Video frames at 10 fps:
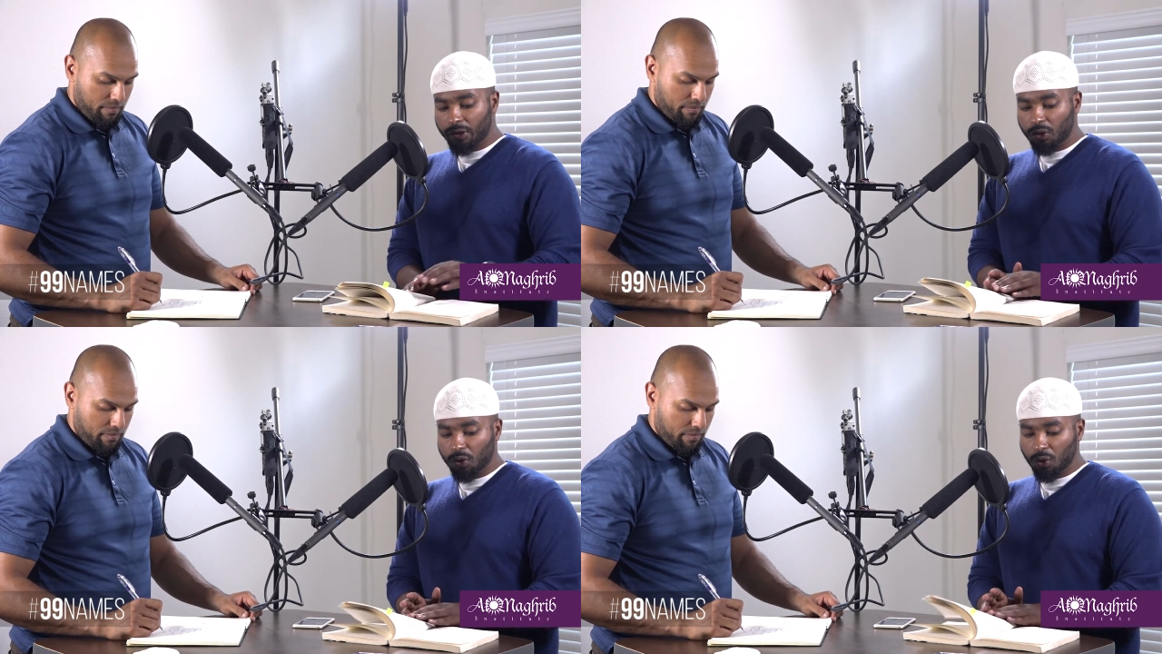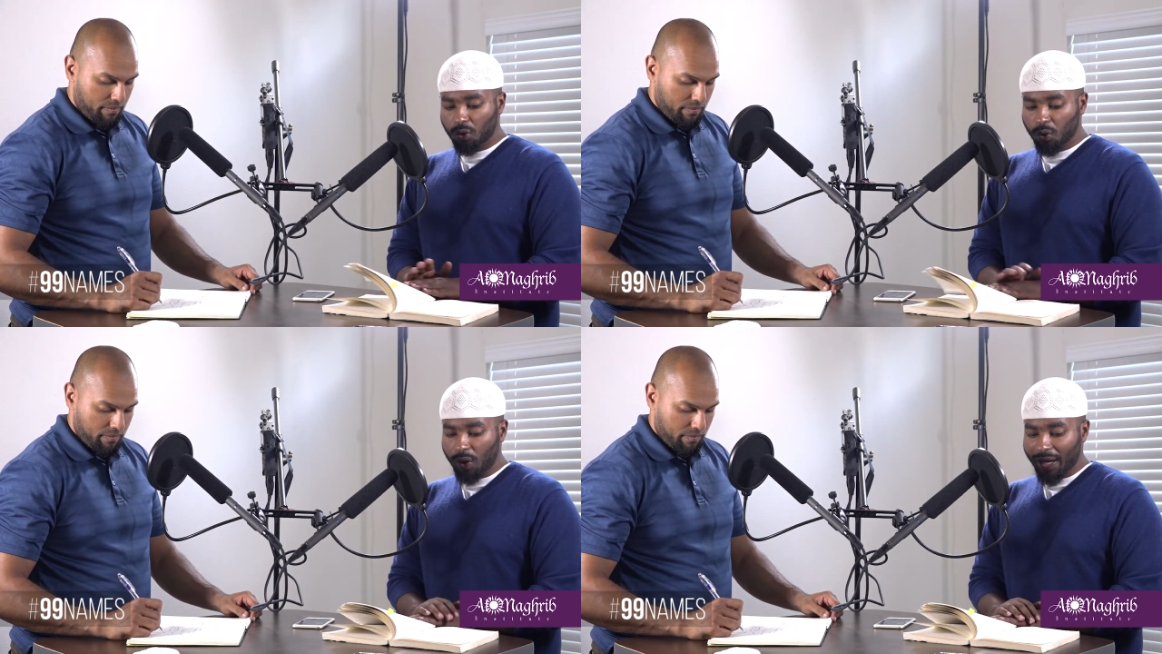
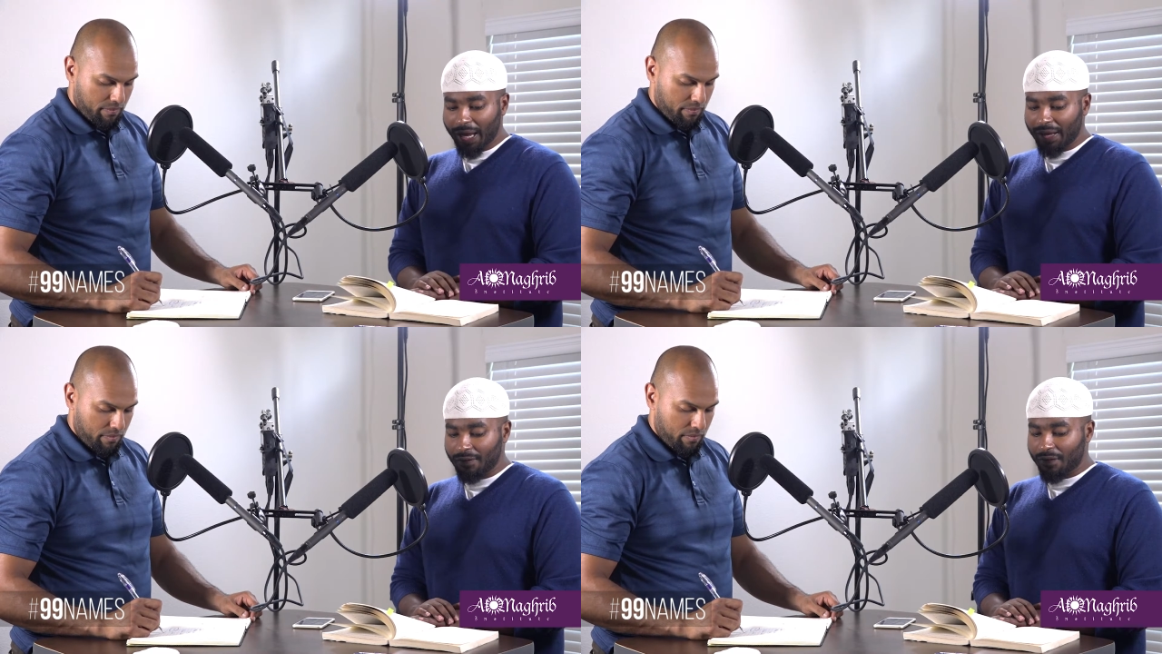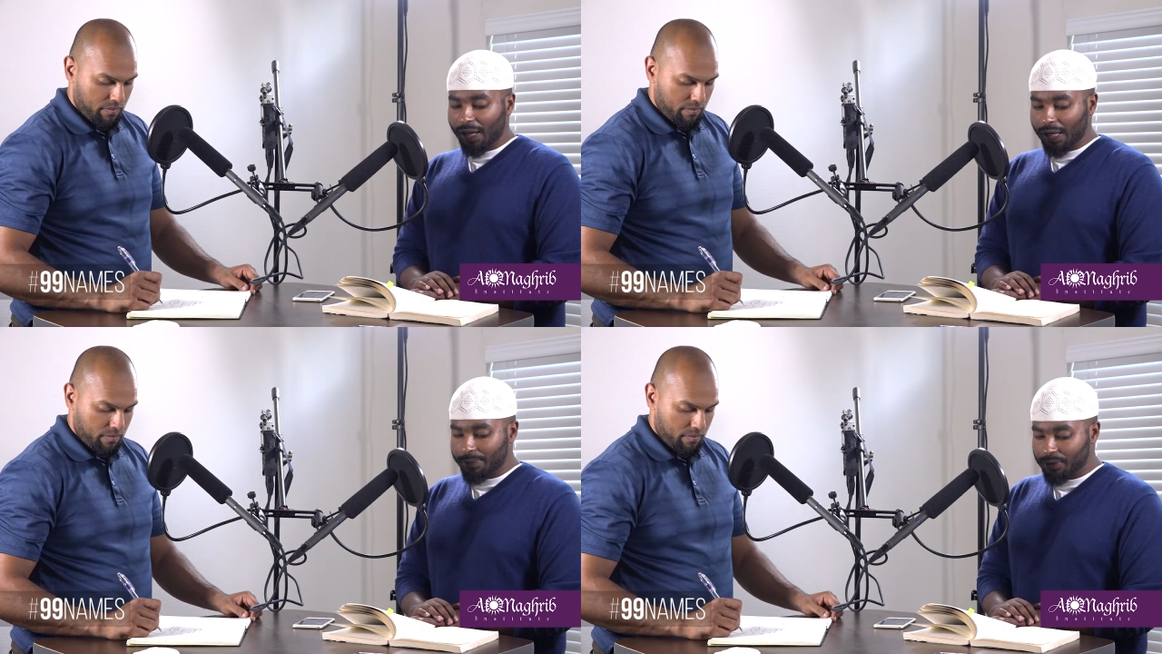Speaker 1: who
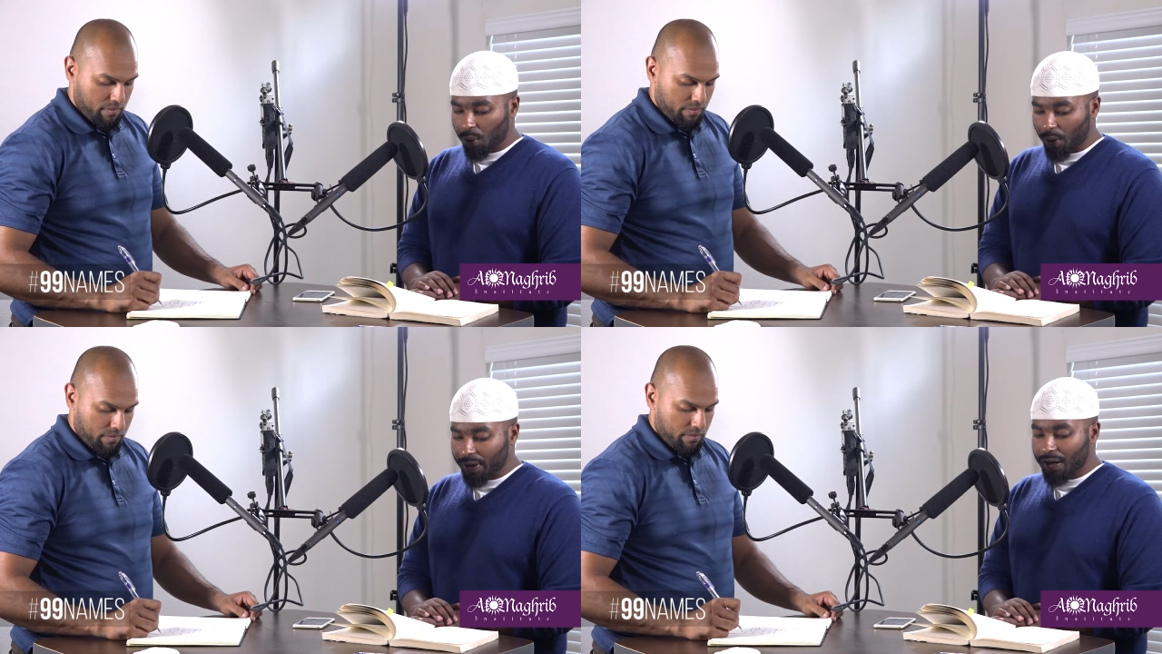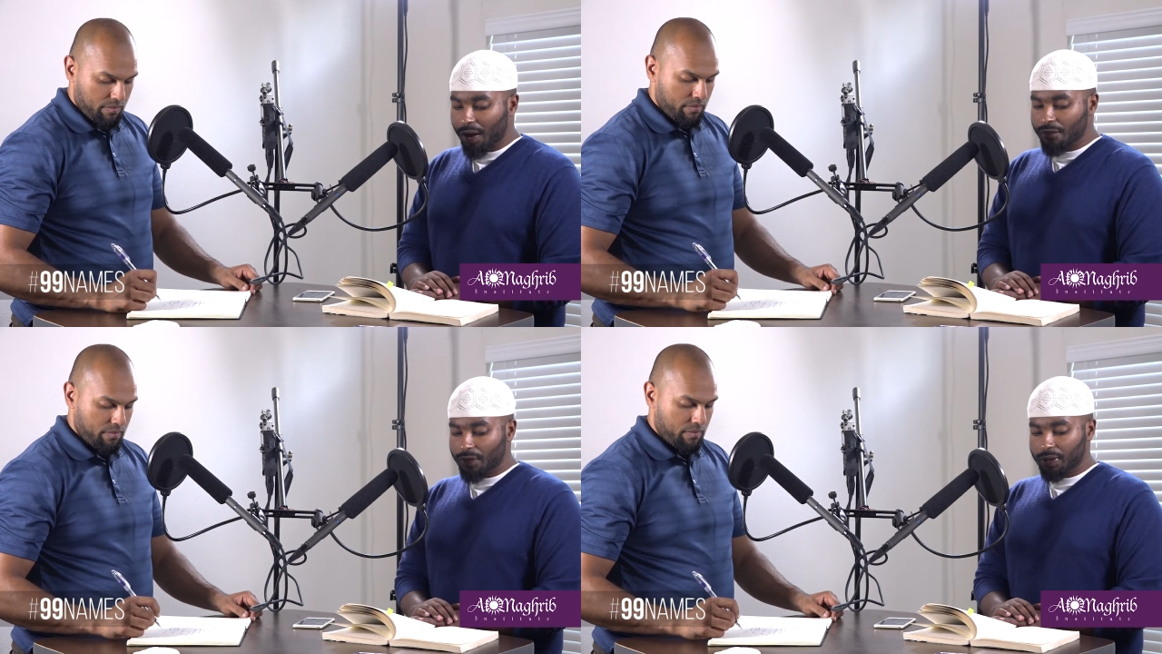envelops or
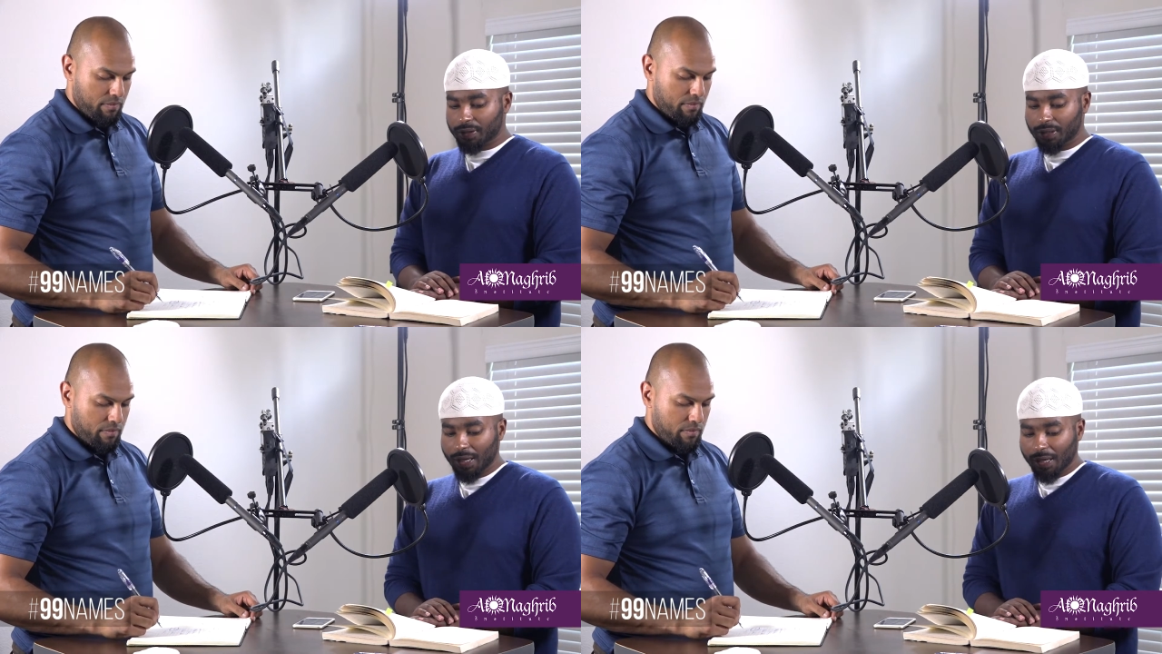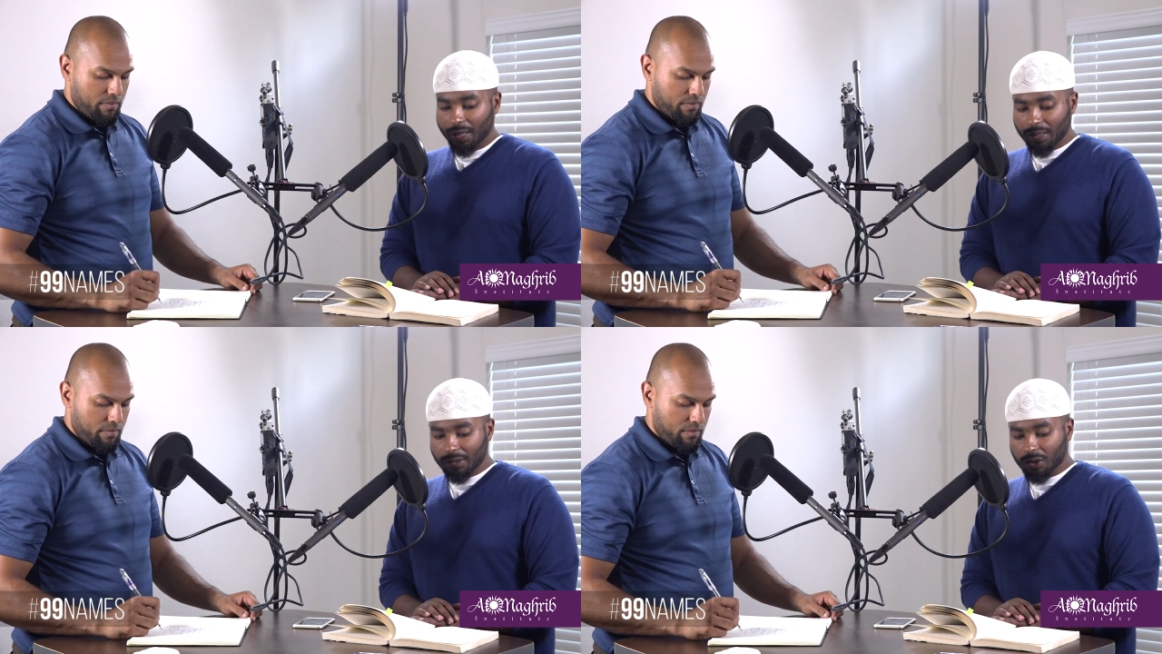covers
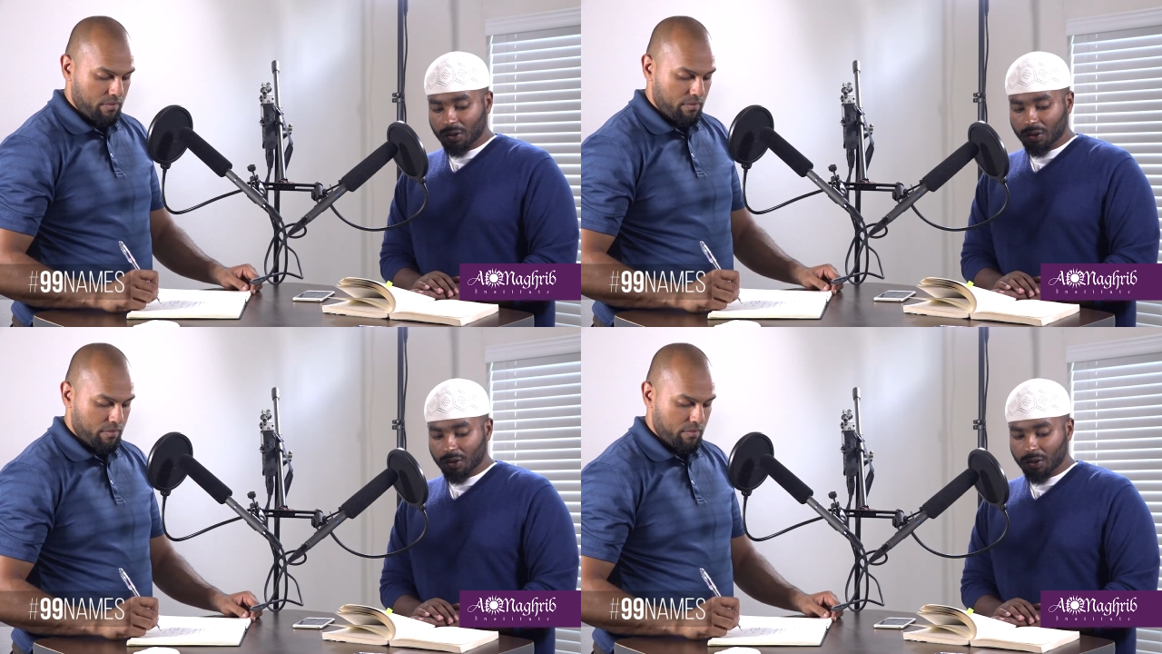his